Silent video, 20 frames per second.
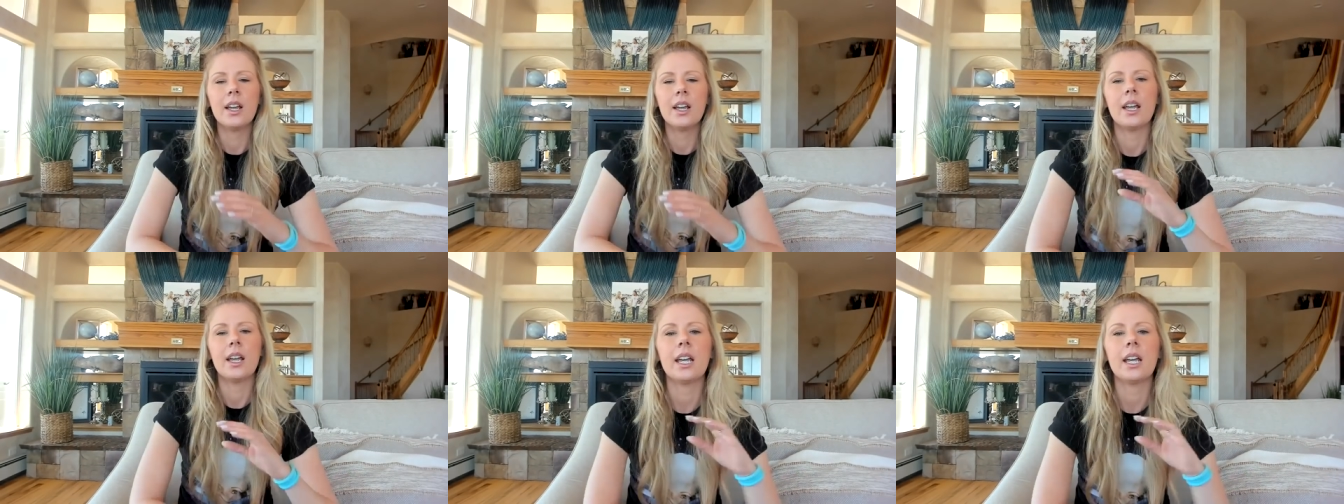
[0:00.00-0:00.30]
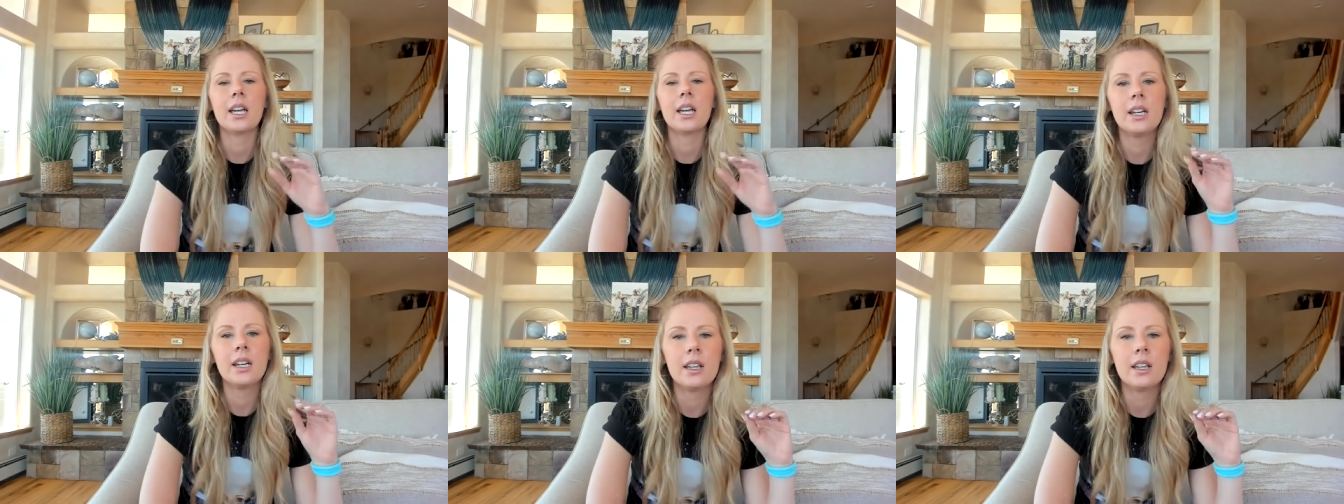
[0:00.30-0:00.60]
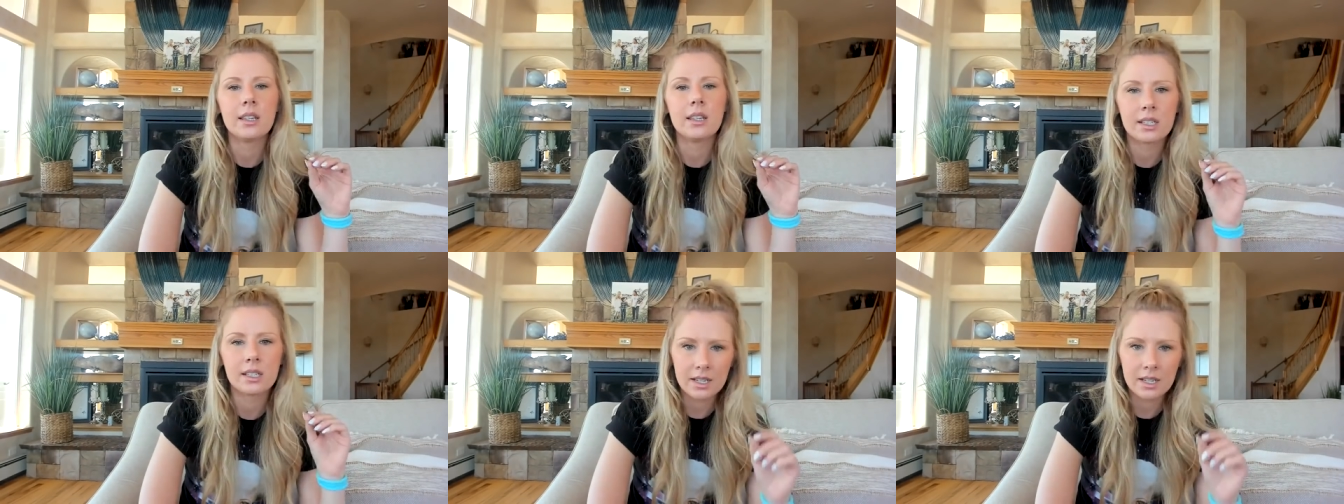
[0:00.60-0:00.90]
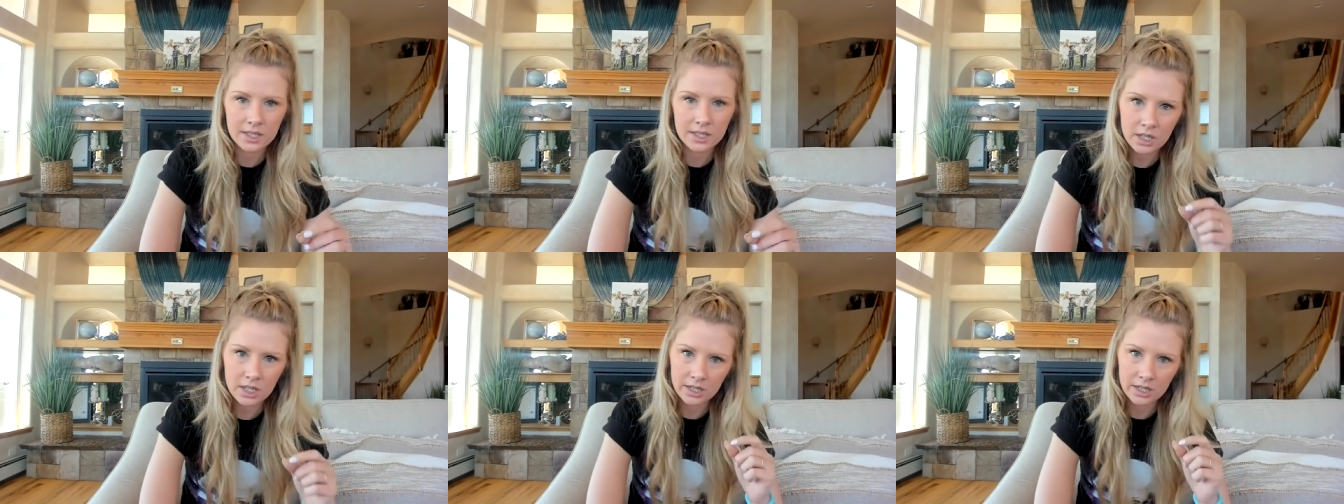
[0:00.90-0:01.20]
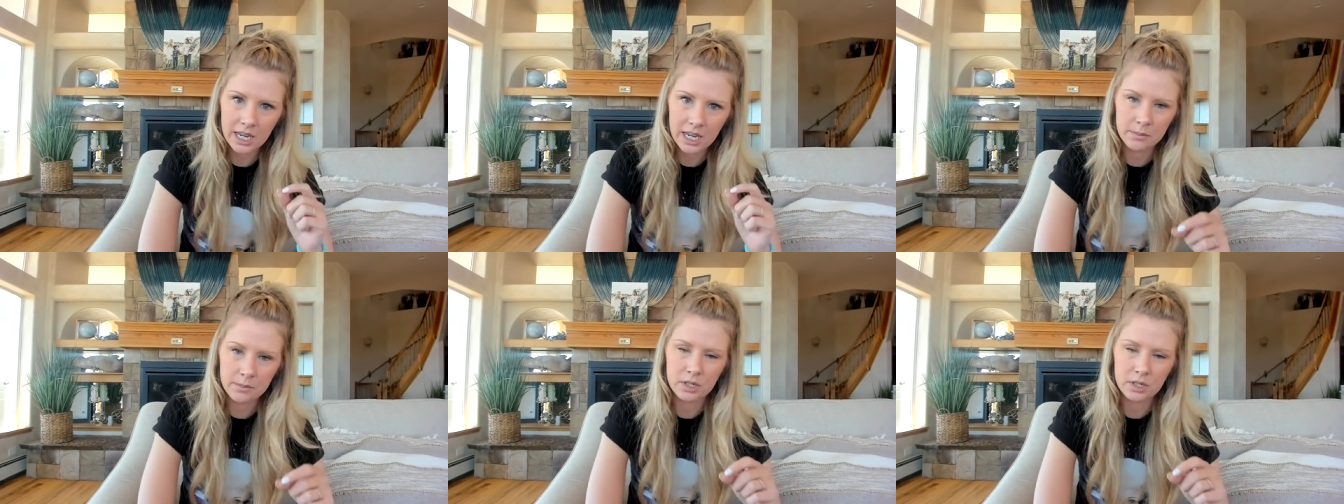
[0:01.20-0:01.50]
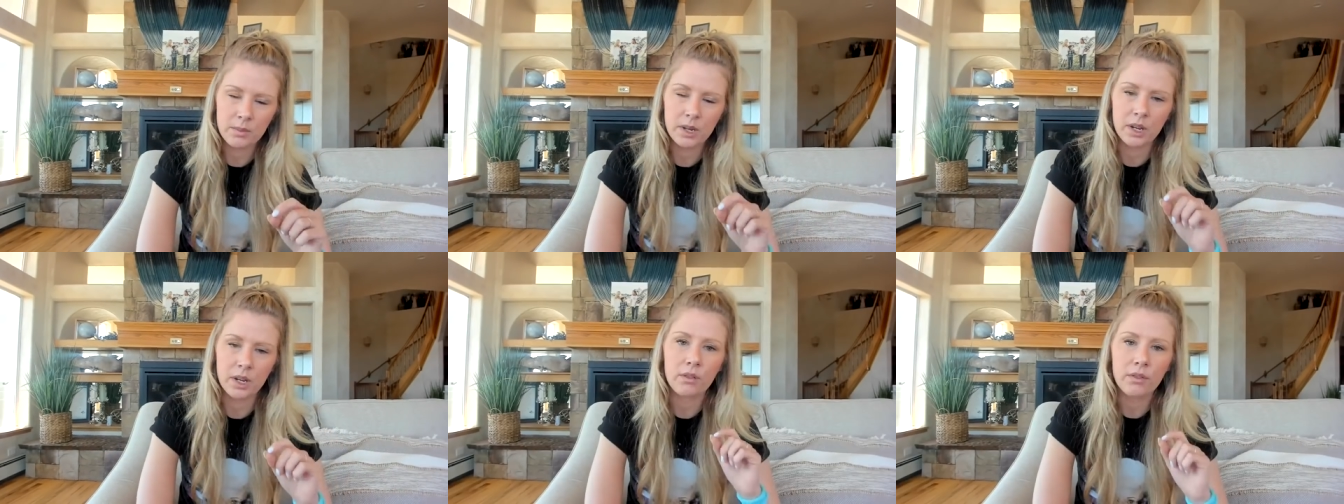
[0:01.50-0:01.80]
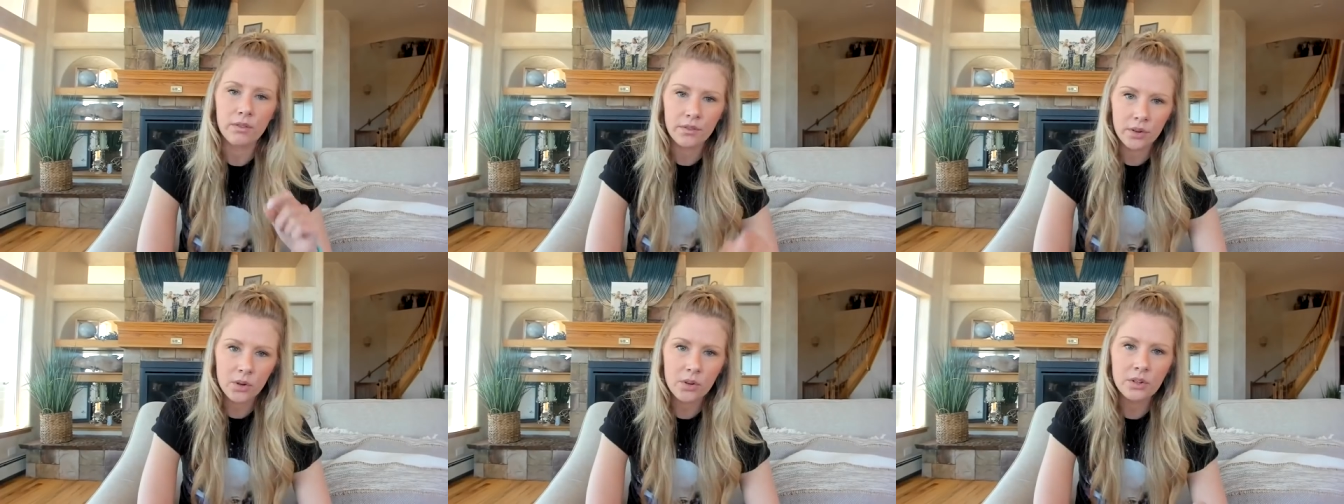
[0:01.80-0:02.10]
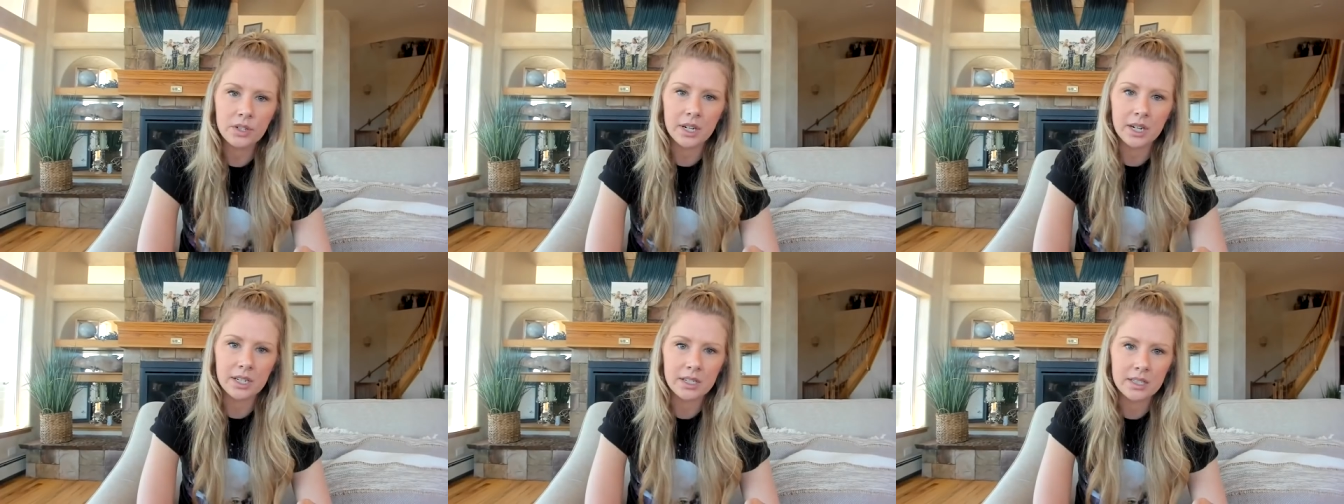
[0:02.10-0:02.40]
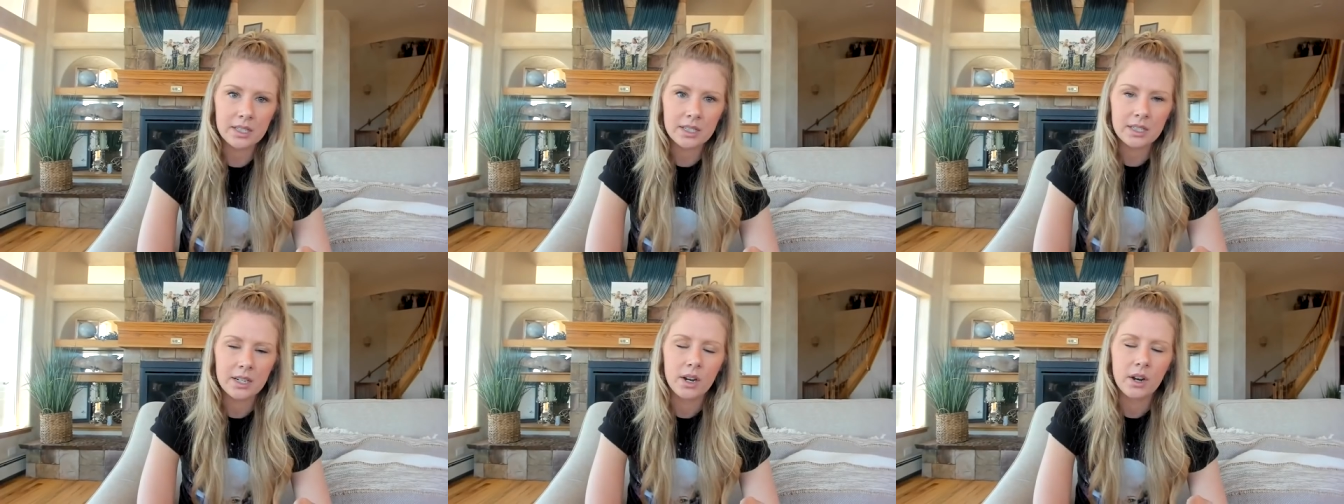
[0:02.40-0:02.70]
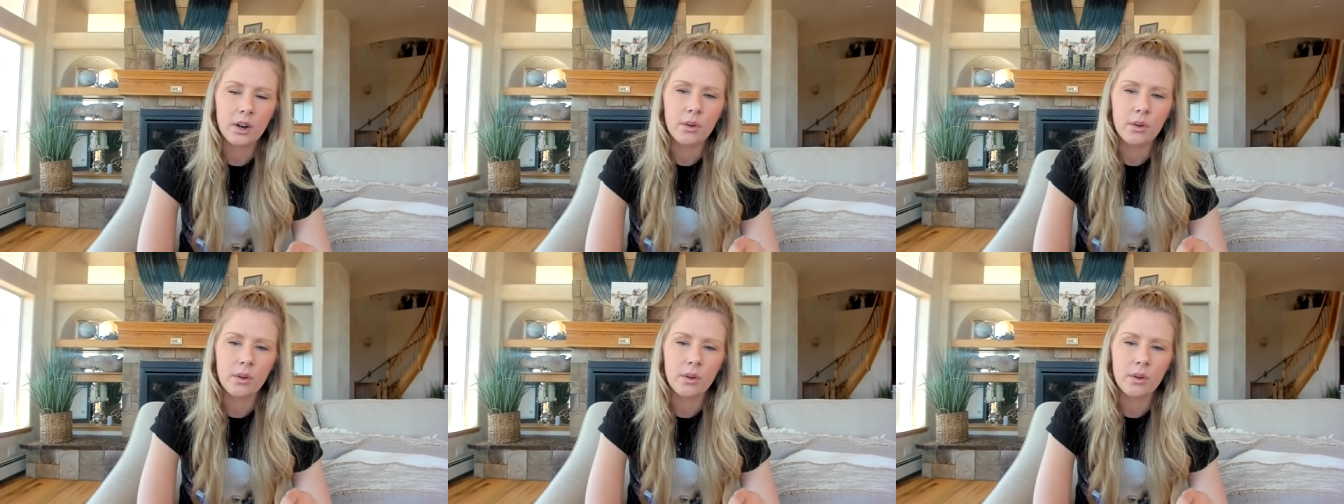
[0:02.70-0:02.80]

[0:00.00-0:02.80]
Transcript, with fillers: And this lesson came to me in fullness